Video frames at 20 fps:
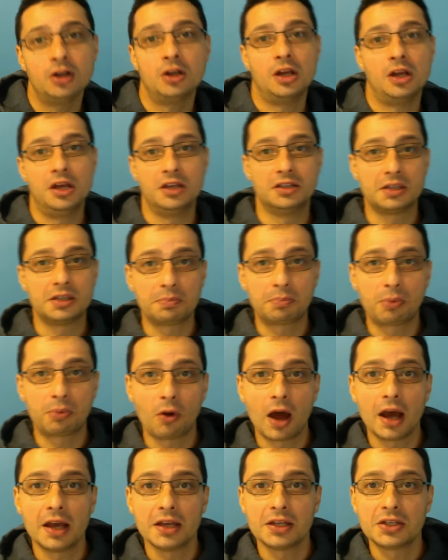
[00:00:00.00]
Is the
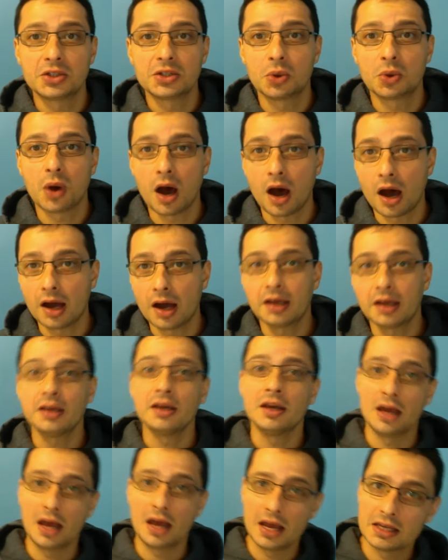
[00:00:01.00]
price too high?
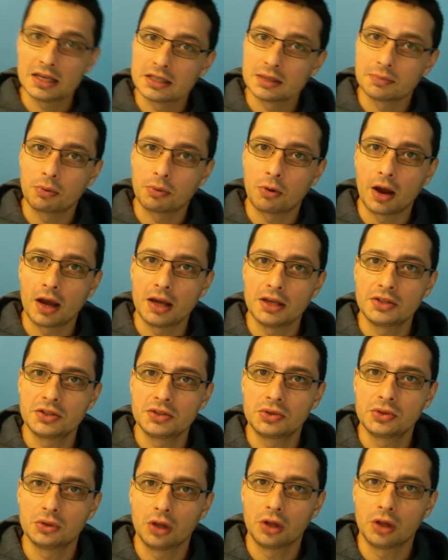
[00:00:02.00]
Is the price
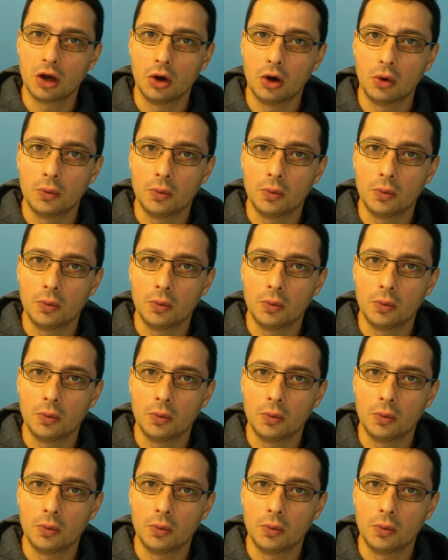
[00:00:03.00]
too low?